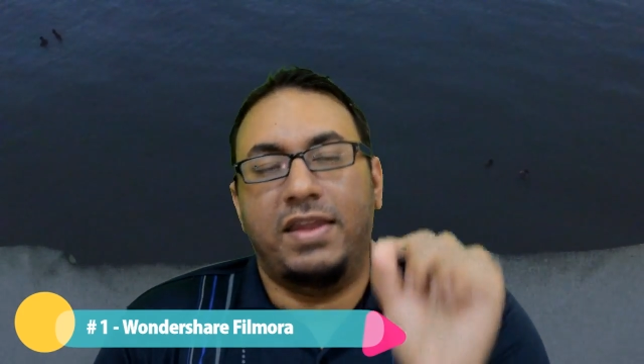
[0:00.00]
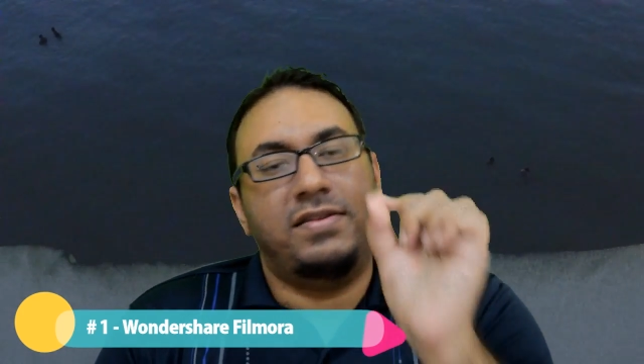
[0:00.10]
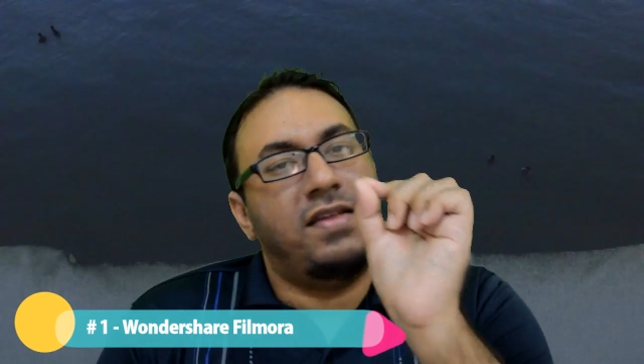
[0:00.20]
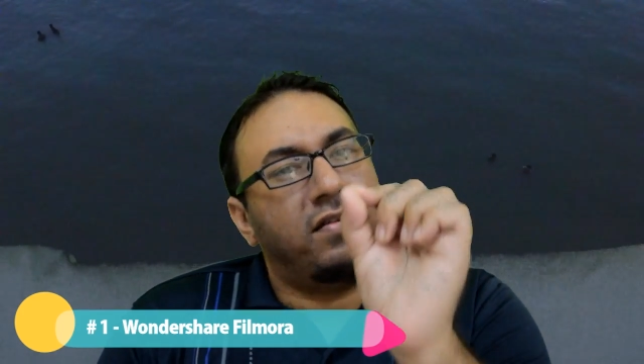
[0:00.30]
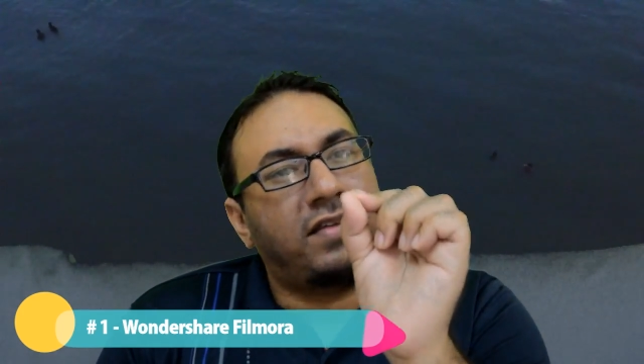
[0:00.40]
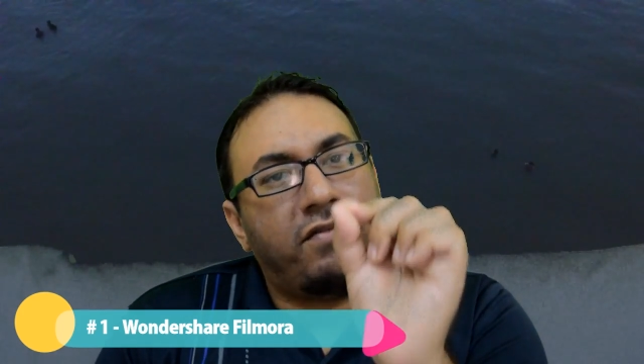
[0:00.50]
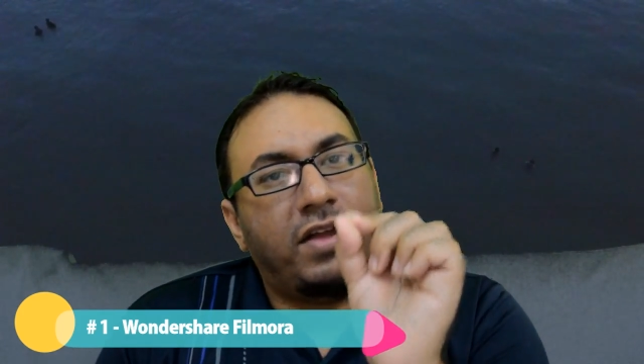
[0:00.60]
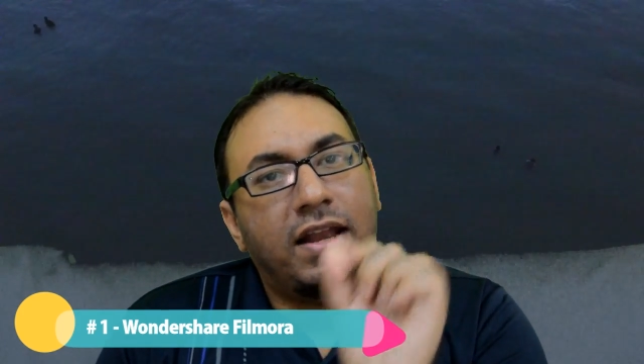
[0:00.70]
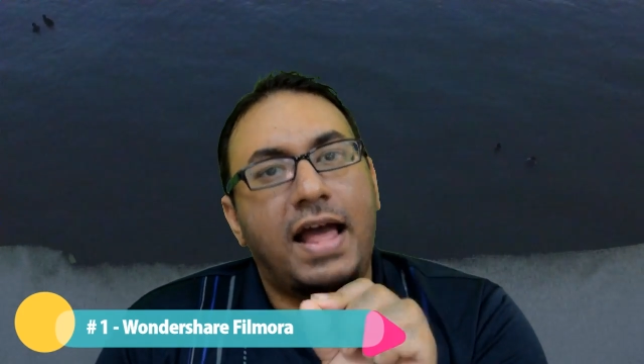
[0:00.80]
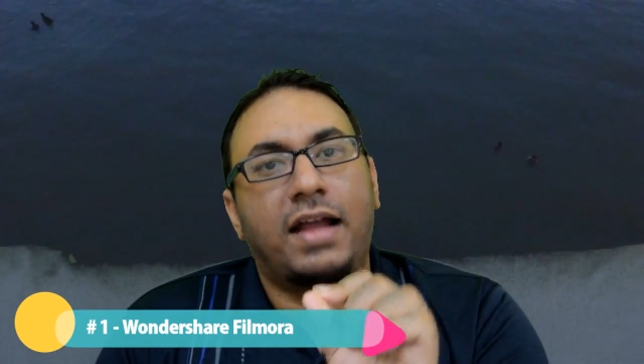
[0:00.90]
It does have
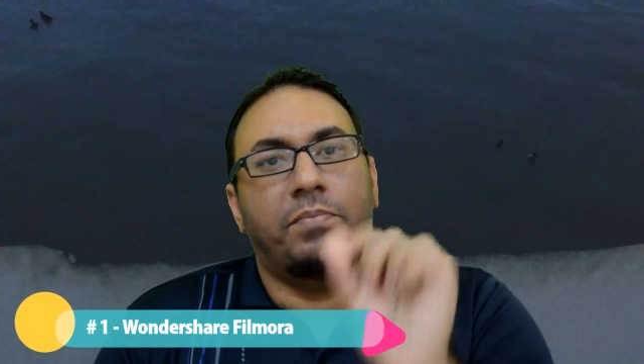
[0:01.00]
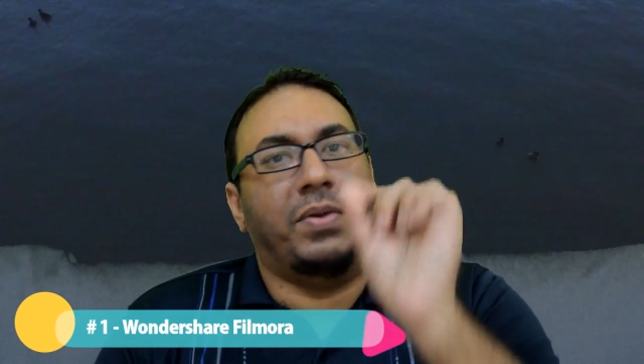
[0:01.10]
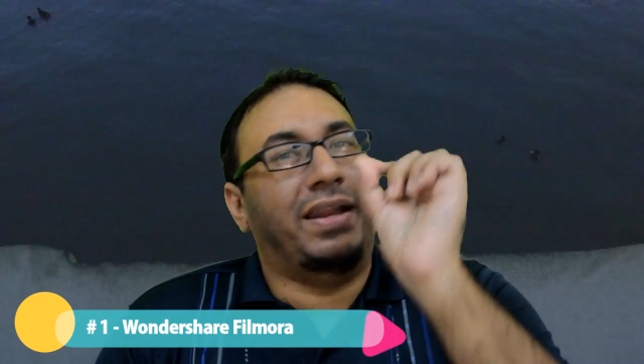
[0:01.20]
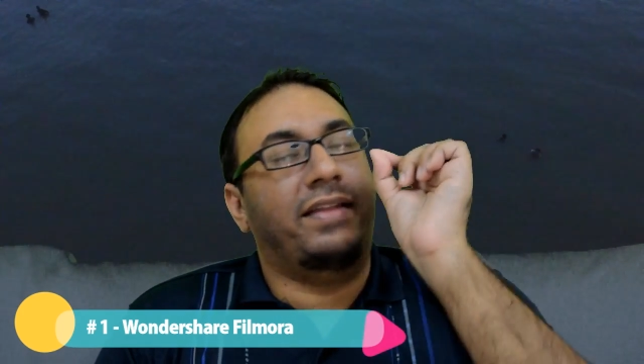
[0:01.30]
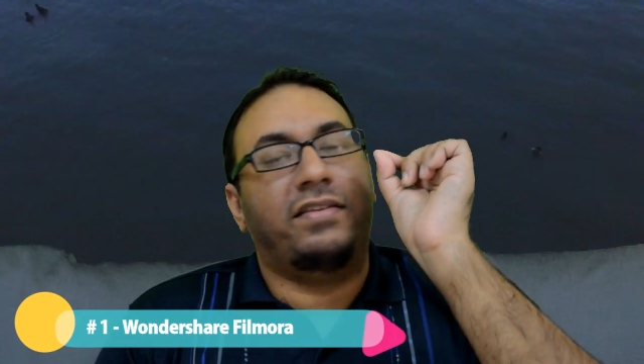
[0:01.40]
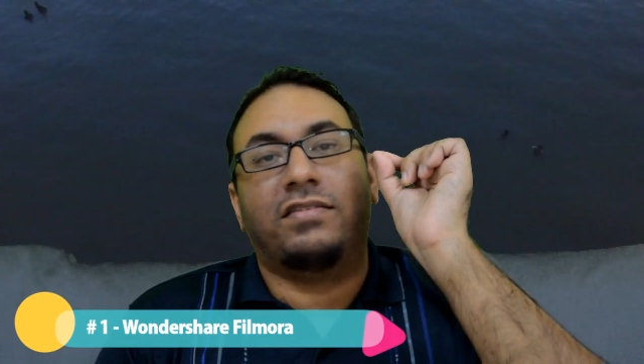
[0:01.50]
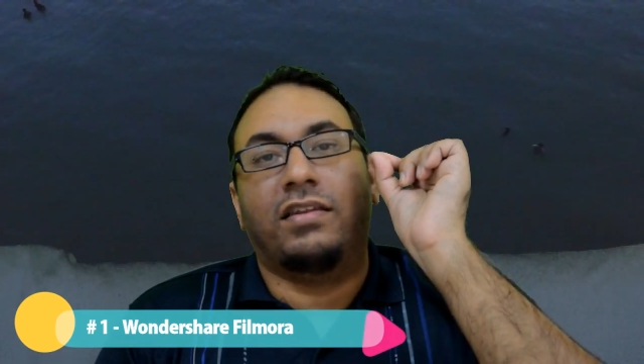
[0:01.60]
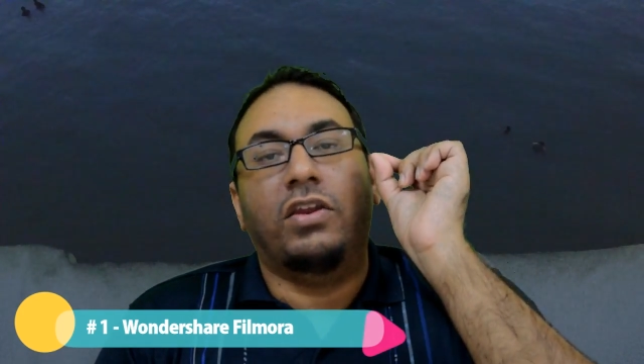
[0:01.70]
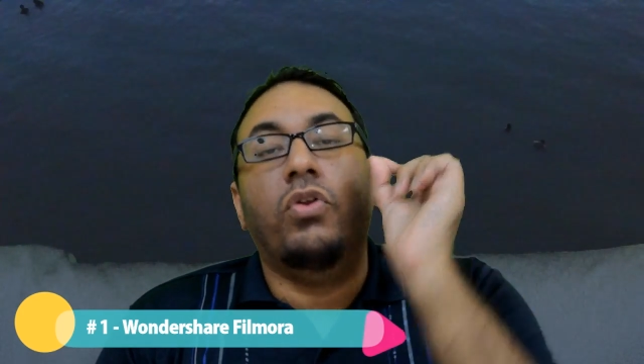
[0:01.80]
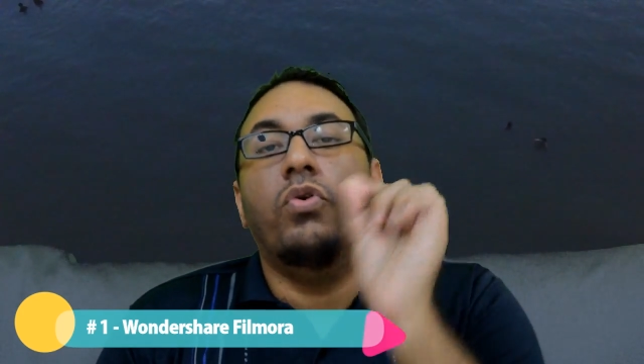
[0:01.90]
a lag, but it is
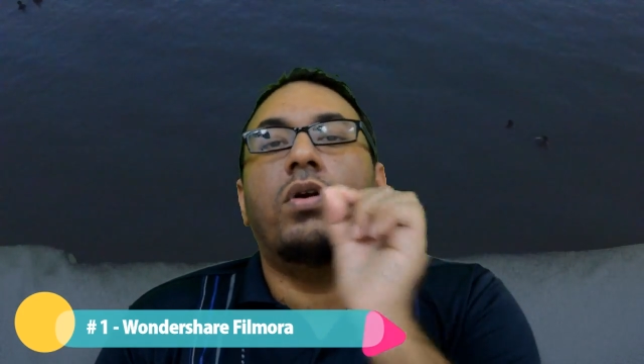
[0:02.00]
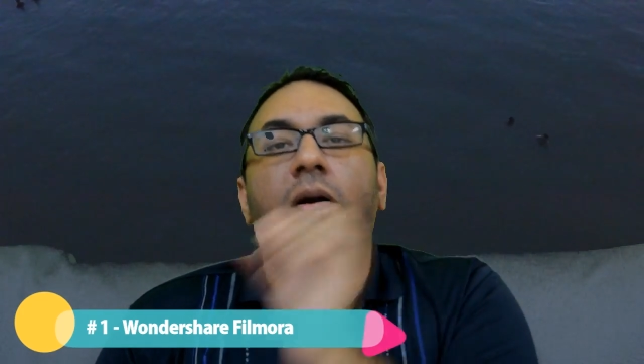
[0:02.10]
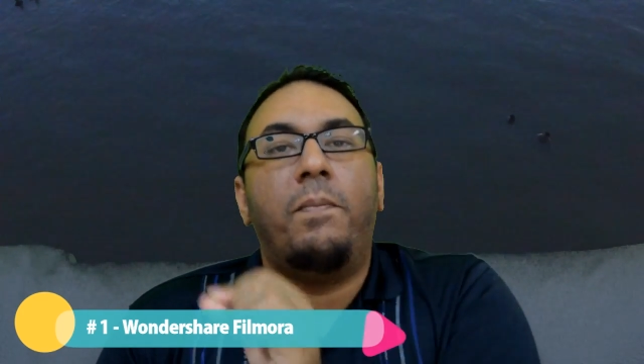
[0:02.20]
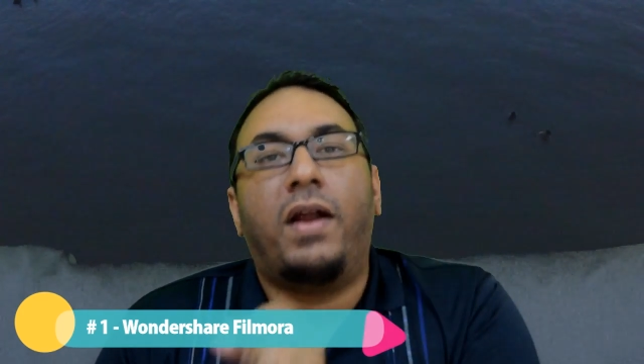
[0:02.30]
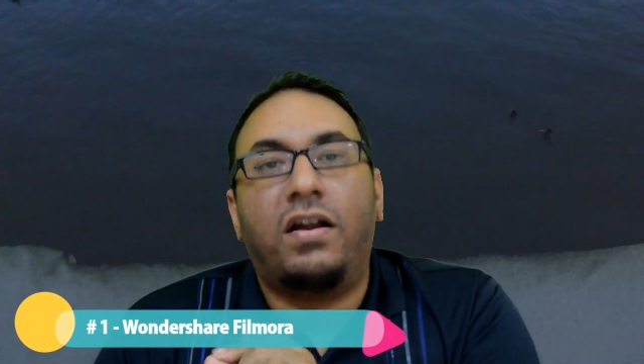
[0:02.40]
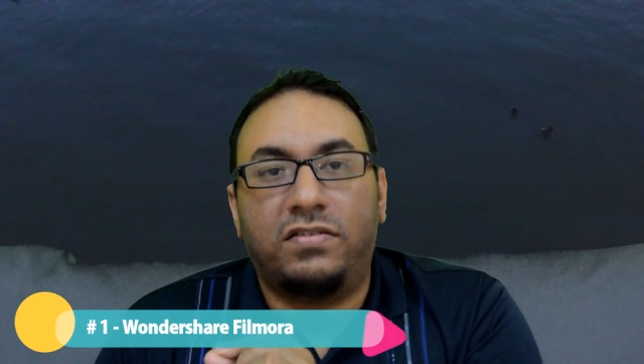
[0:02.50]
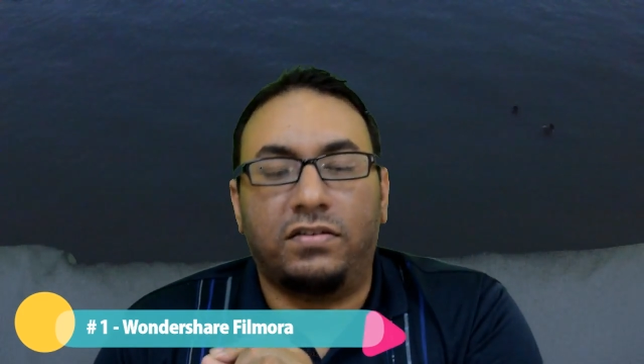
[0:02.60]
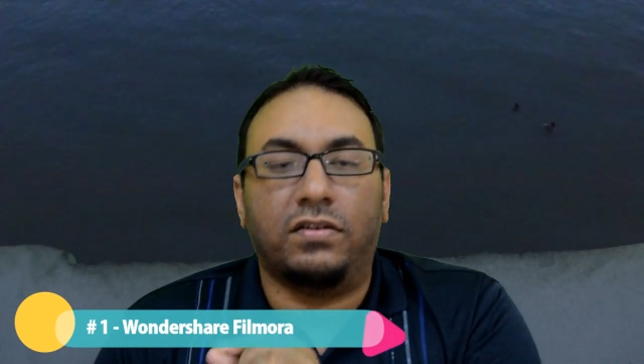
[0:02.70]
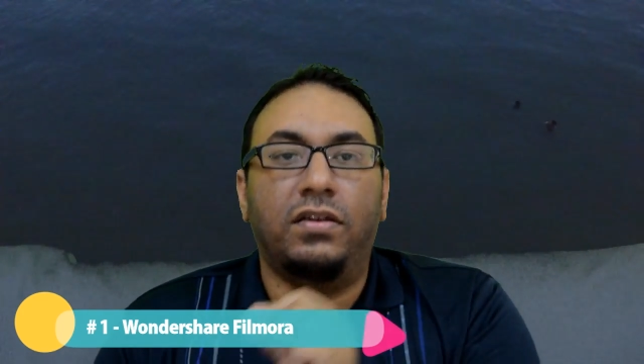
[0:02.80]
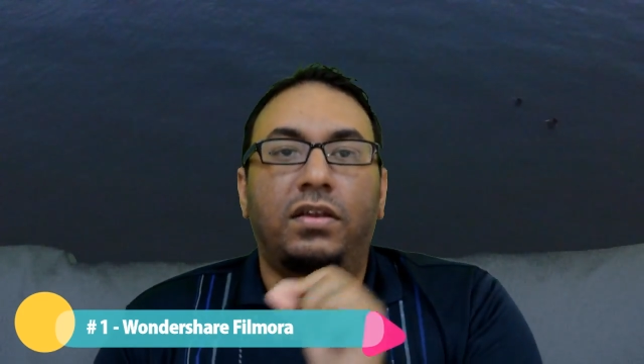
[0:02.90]
in no
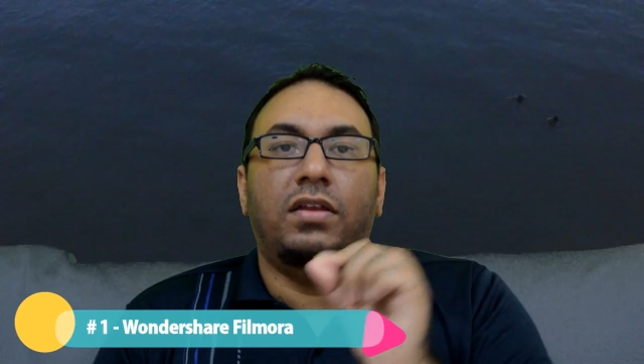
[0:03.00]
comparison